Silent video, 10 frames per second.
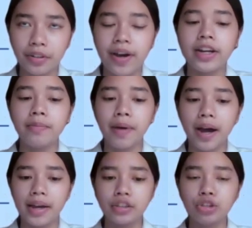divided
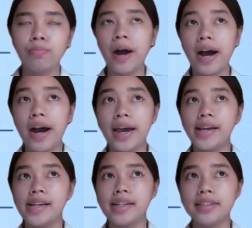by 2
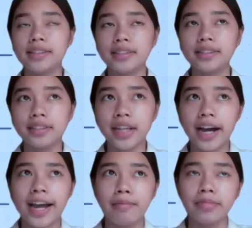pi
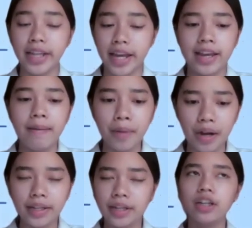times A.
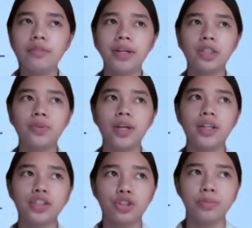But here, because we are
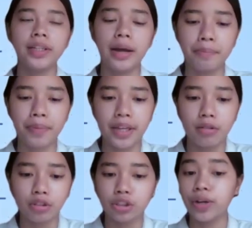assuming that P
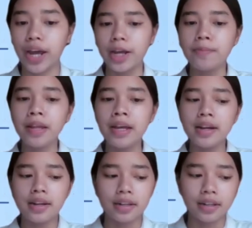equals to A,
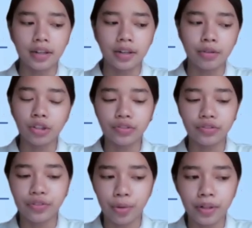those
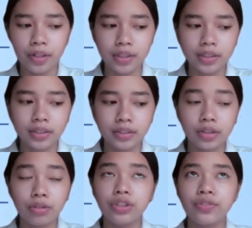
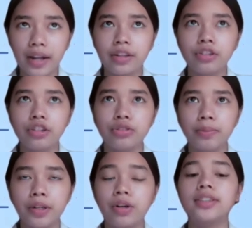values would
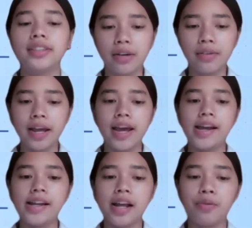be crossed out,
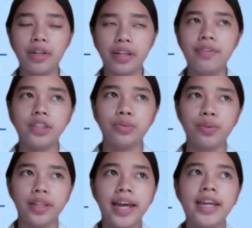and that would leave us
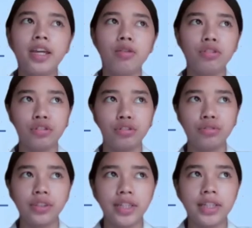with K equals
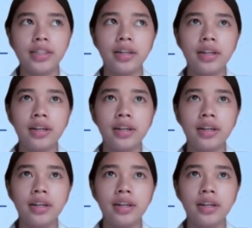to Z